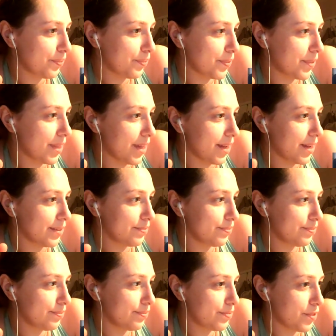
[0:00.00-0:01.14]
the
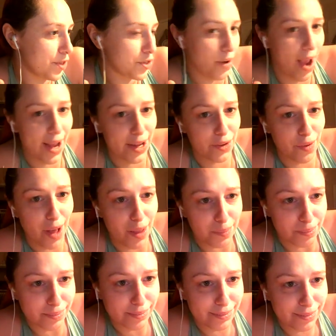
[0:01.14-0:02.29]
dragon
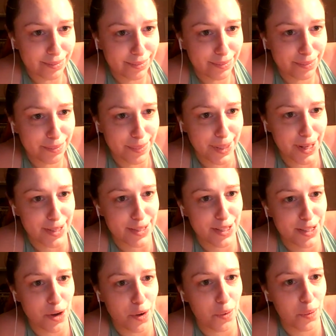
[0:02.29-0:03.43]
realm, because the
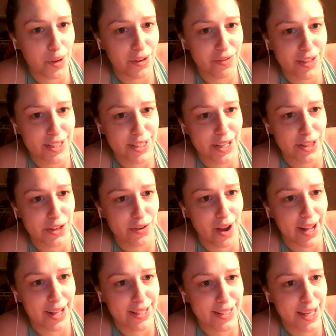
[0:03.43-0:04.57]
snow queen feels like the
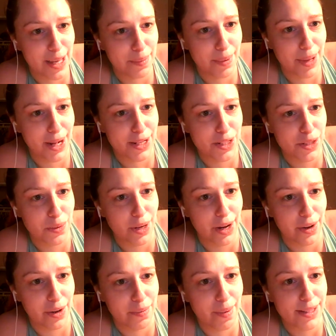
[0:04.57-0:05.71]
dragons keep getting too
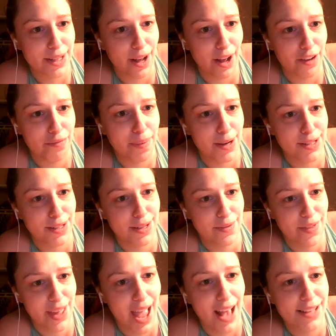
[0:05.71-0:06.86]
near and melting off parts of
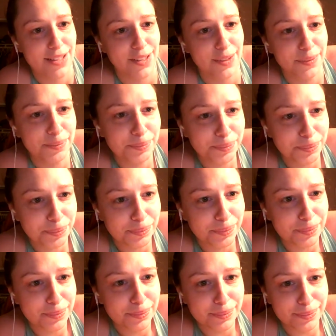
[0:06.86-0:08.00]
the castle.
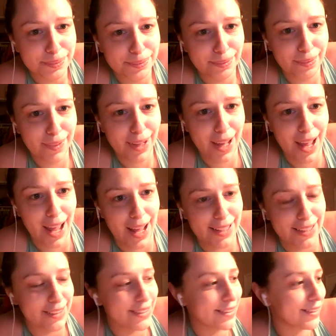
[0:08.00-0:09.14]

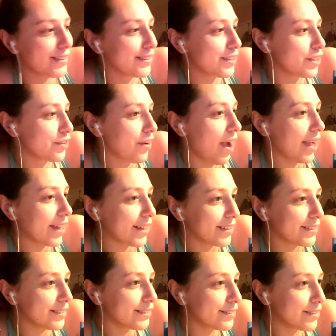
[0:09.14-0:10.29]
And the
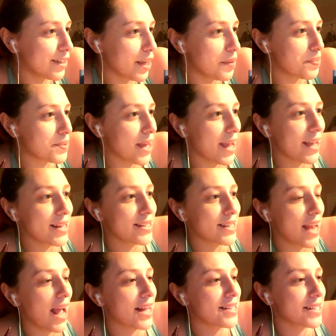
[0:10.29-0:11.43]
dragon keeps saying it's an
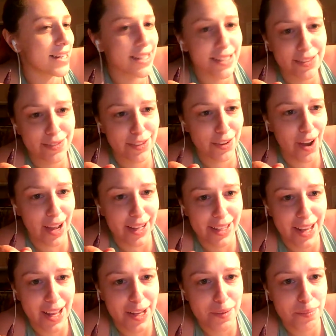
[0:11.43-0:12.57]
accident, the Dragon
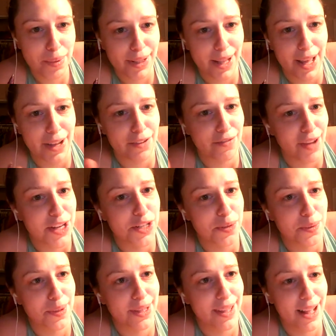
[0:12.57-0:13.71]
King, but like
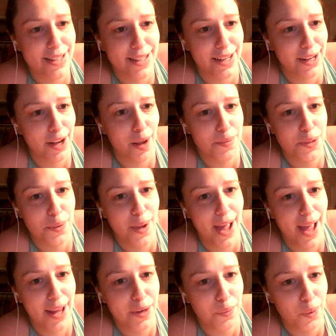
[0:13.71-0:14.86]
eventually that's going to come to a
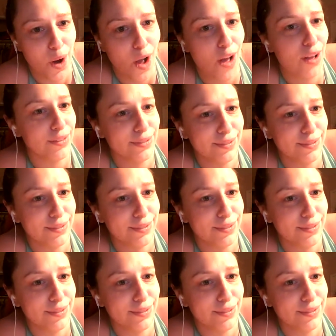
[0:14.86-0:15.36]
head, and we're all